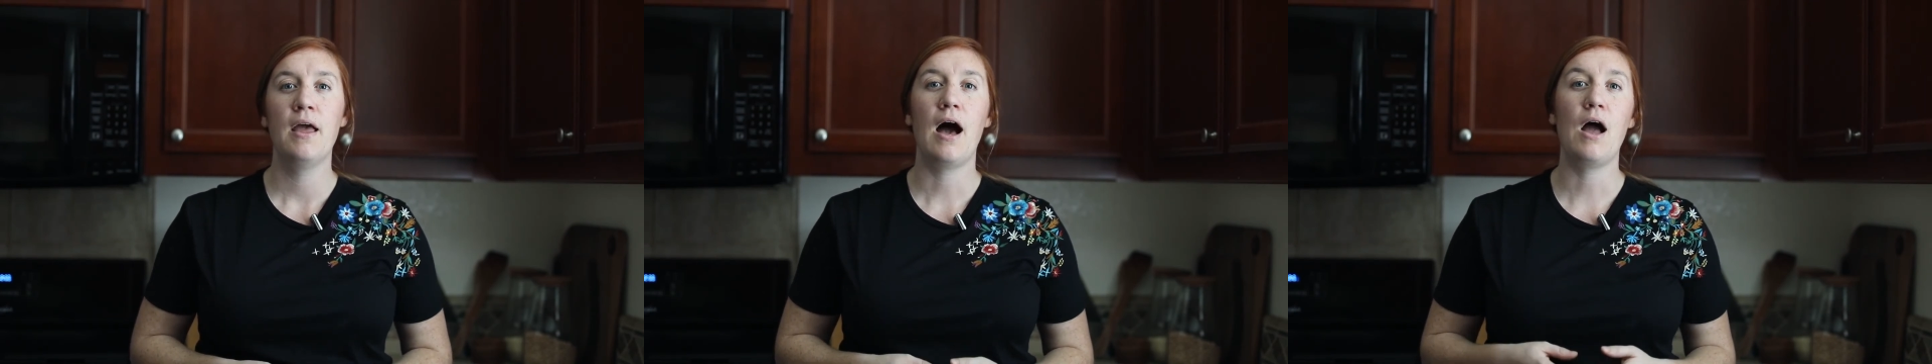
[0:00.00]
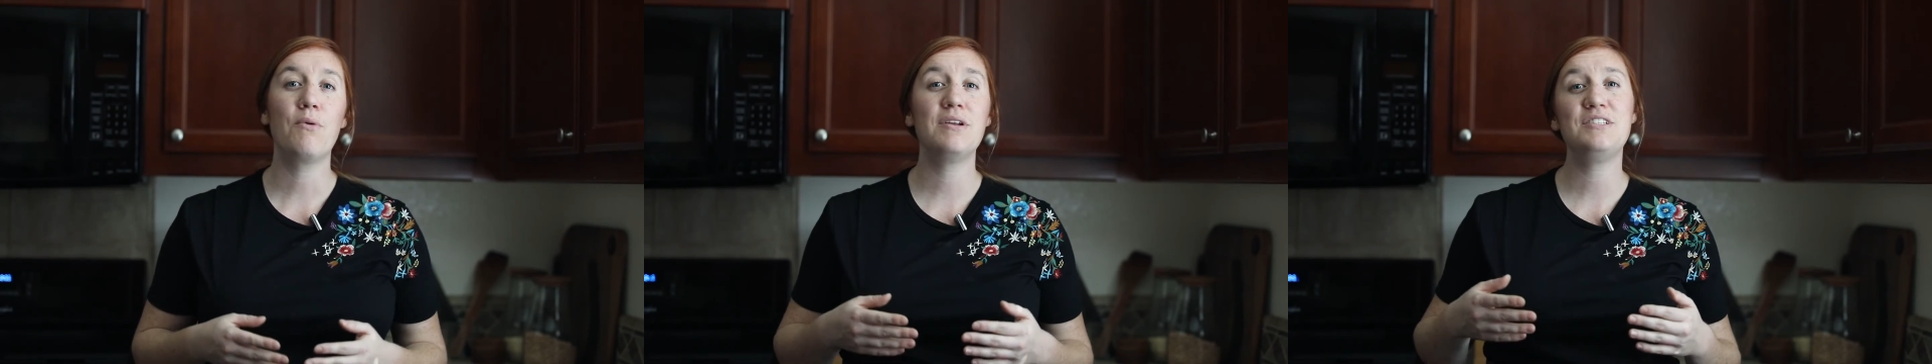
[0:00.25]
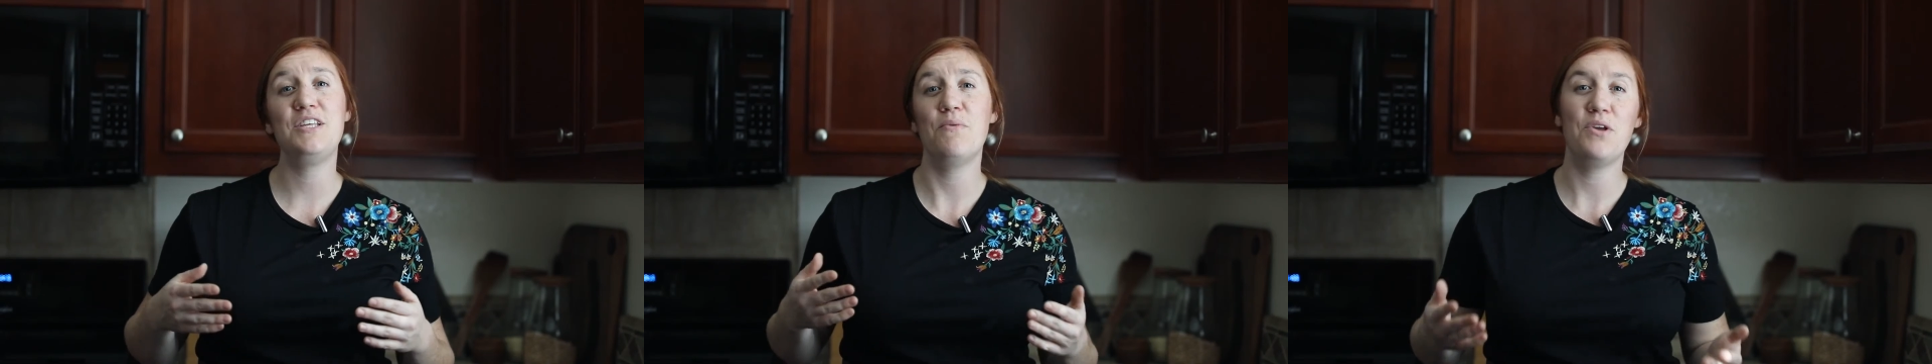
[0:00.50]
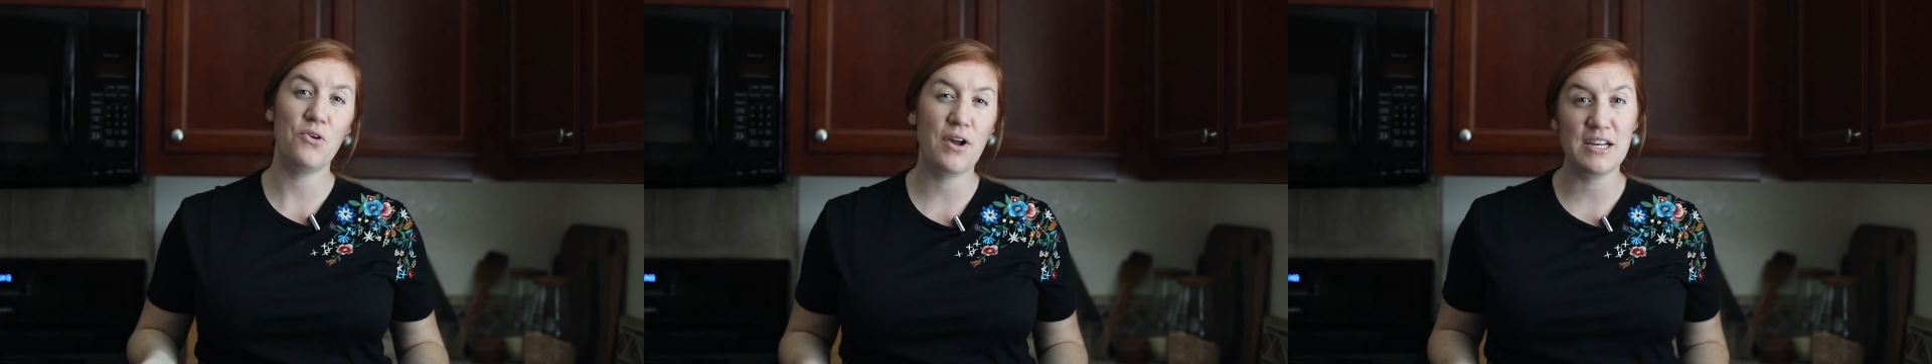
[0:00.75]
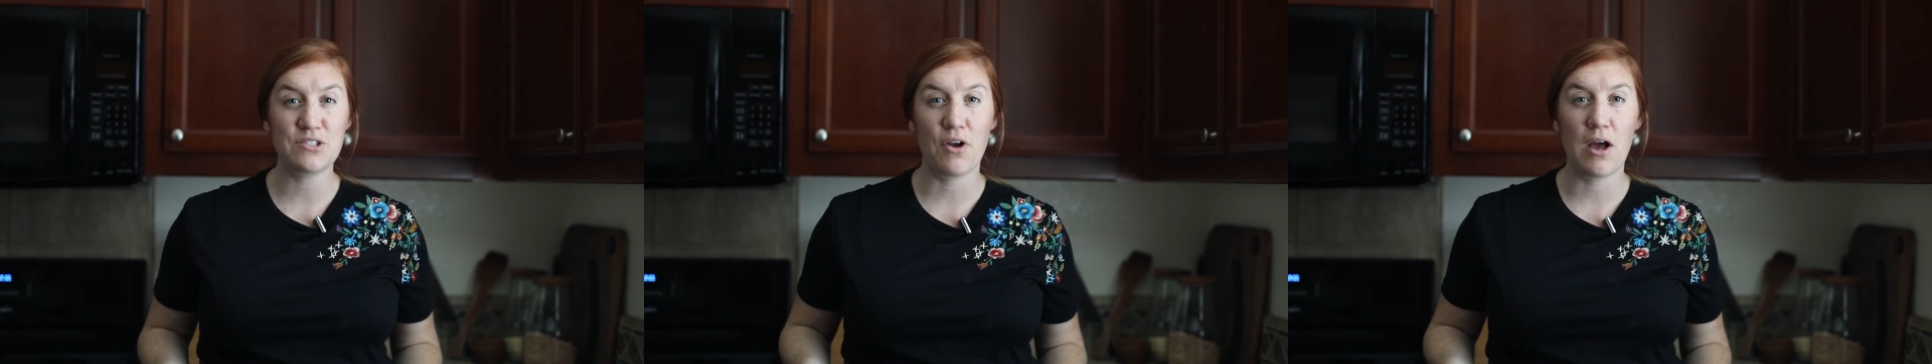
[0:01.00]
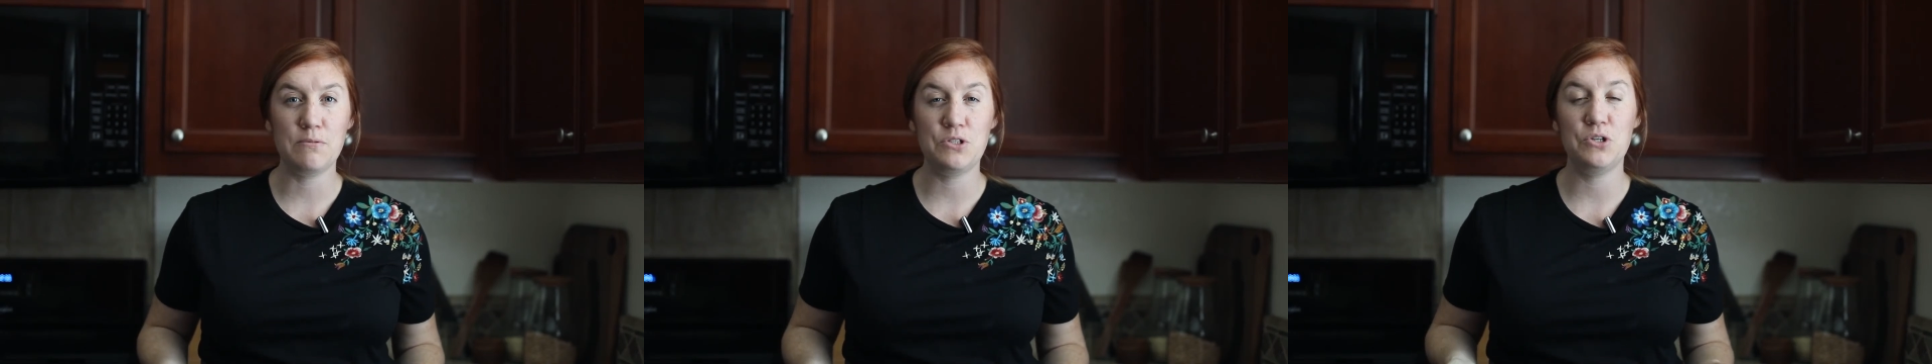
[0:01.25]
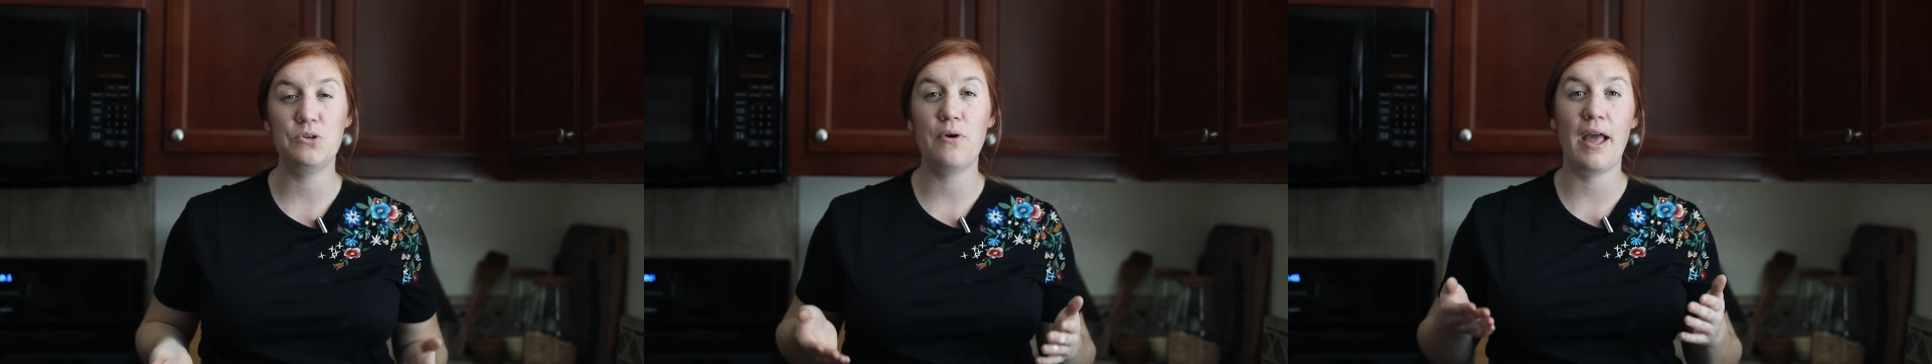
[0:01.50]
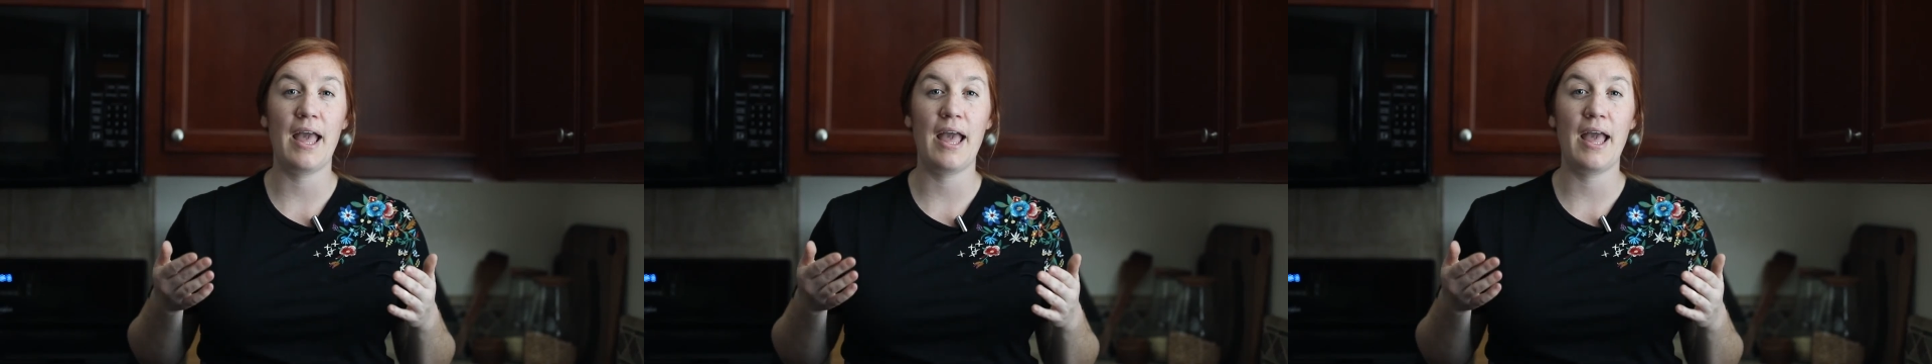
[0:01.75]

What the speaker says: I want to see what you guys are up to,